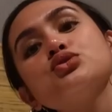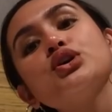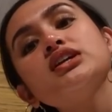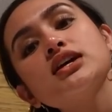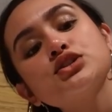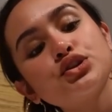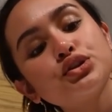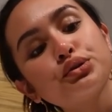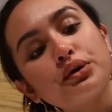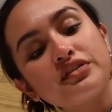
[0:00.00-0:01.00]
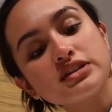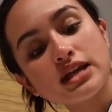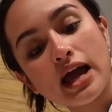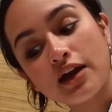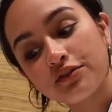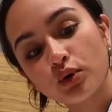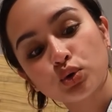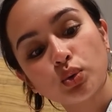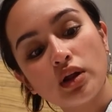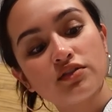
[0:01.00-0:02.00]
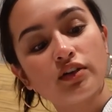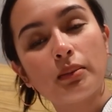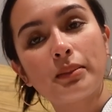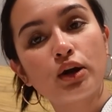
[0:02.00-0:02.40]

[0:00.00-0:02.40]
So, in case you didn't know, if it's iPhone 12 up,